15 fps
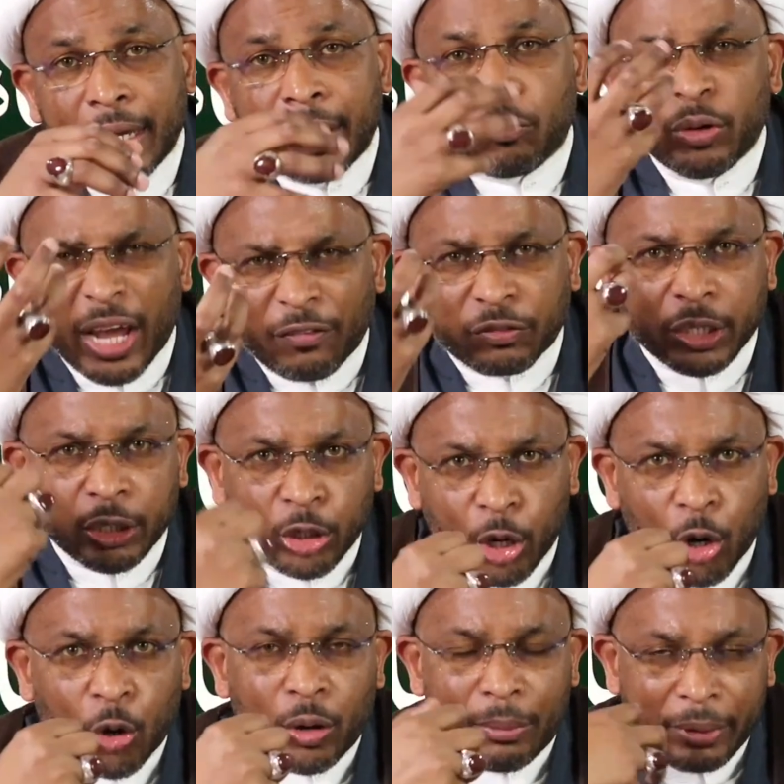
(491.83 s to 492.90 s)
we have to
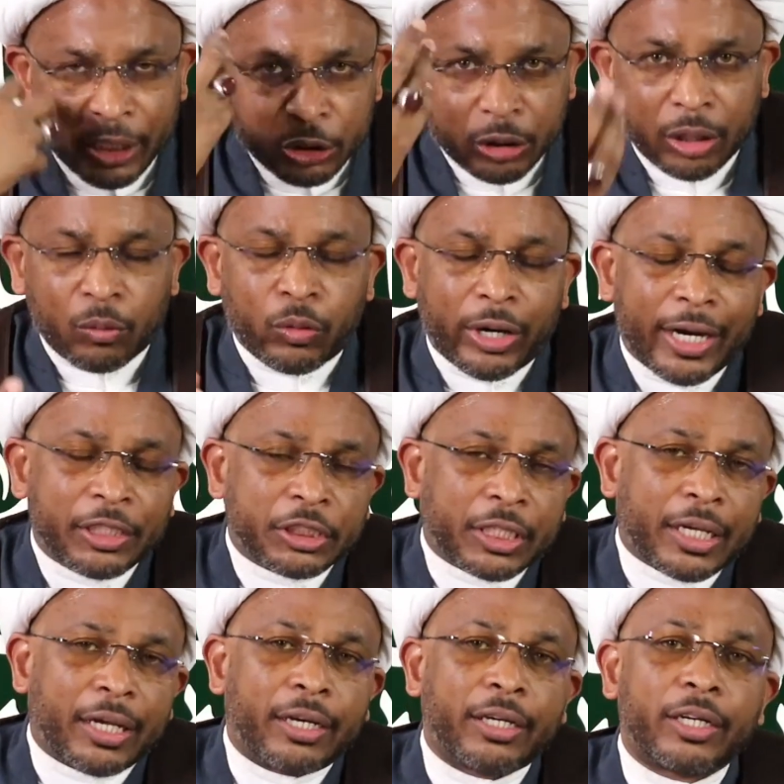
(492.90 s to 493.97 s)
know and make sure that we're
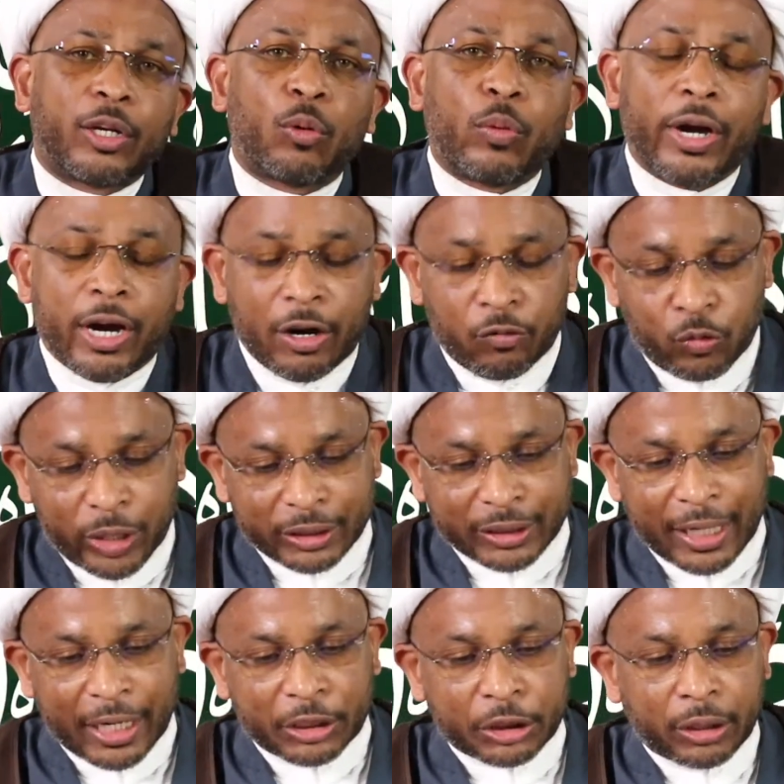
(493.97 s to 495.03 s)
educated and aware of what's
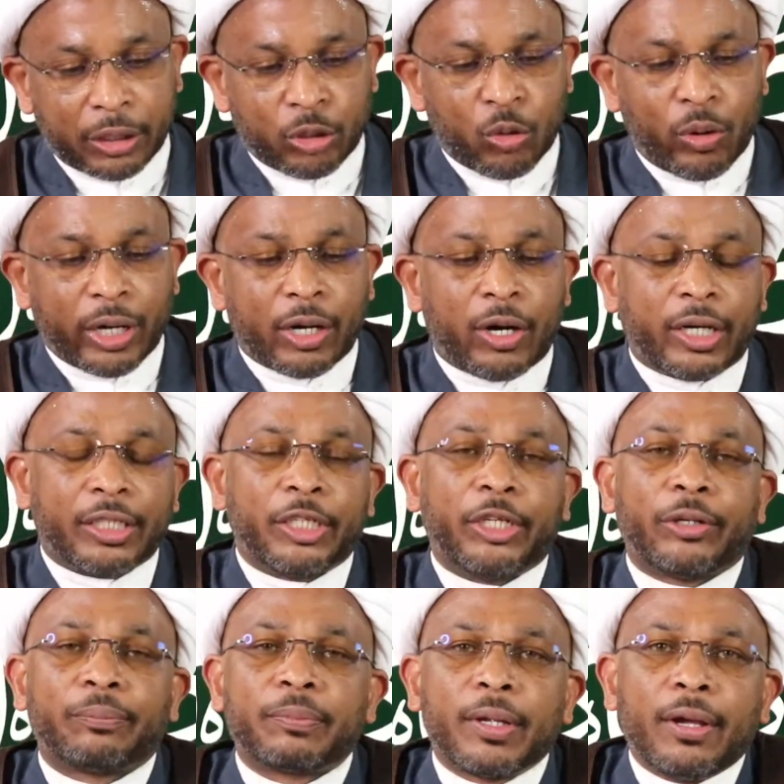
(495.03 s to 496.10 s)
actually going on
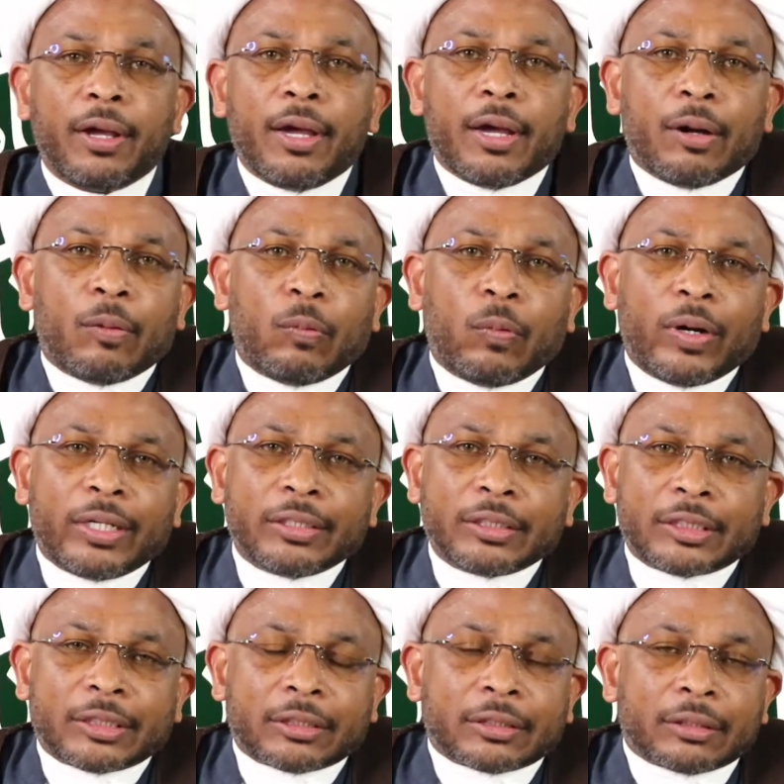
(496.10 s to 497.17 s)
here.
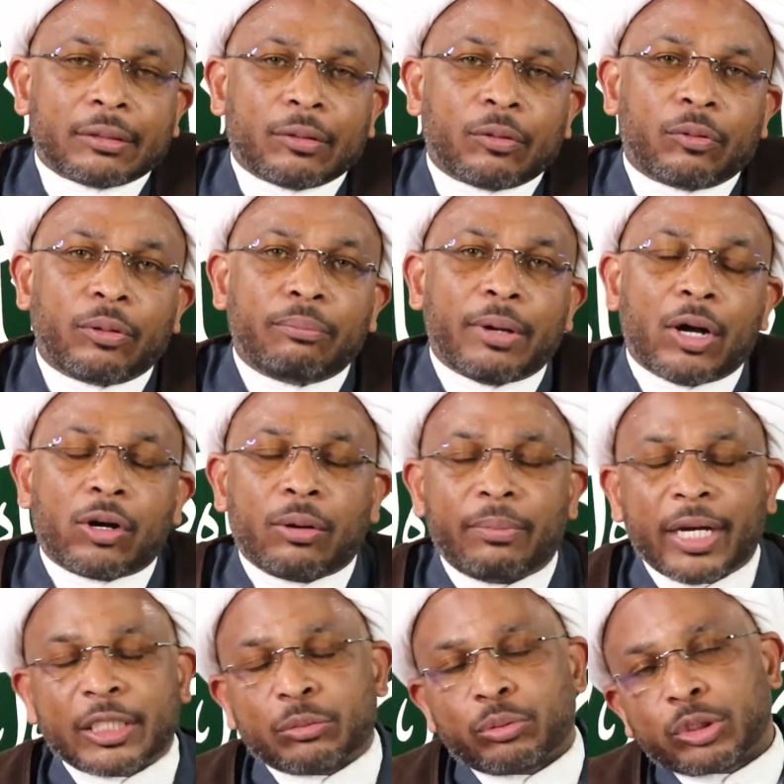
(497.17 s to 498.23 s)
Once, when Malcolm
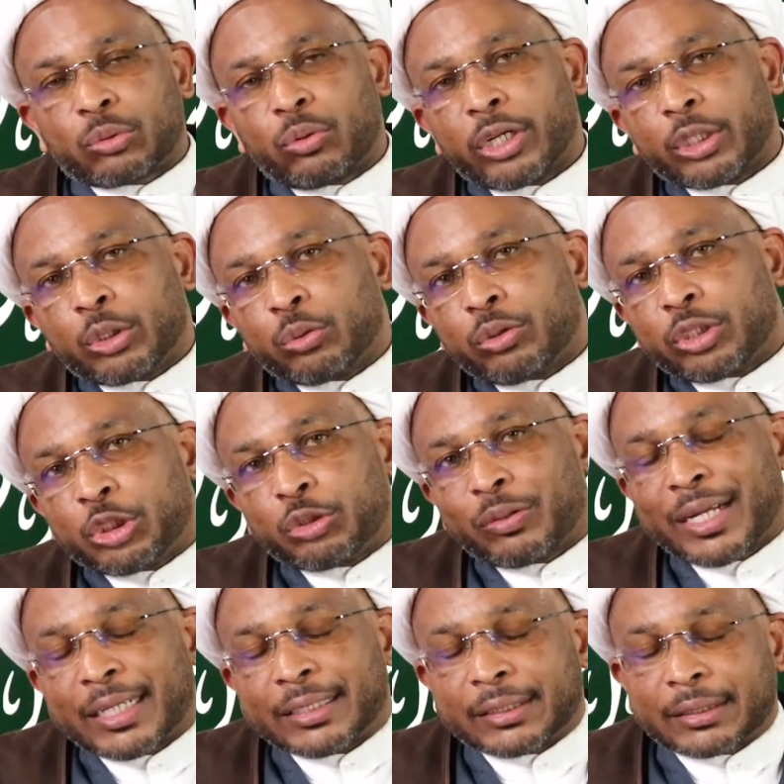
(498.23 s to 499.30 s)
X was going to
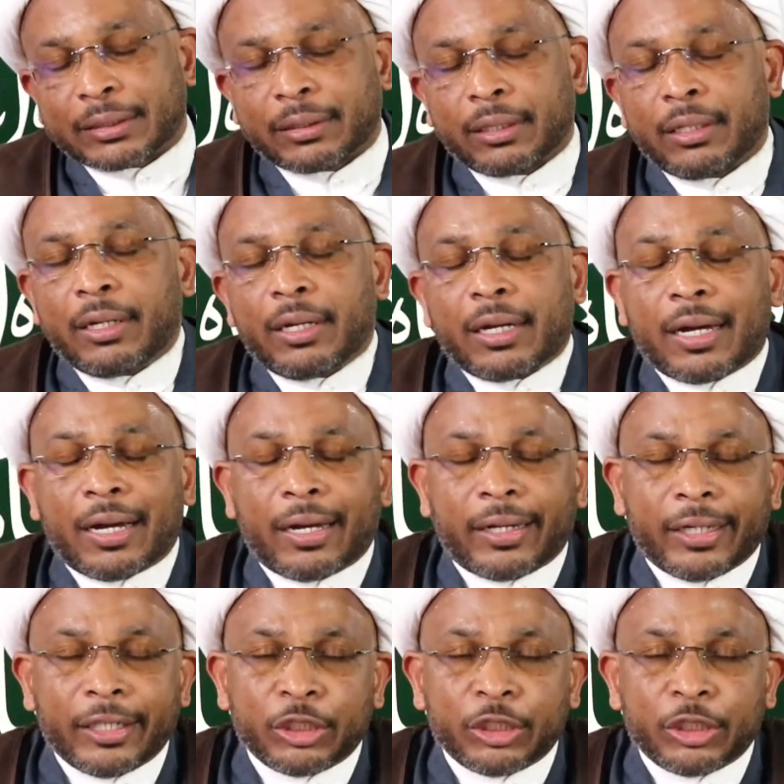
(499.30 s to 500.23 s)
address the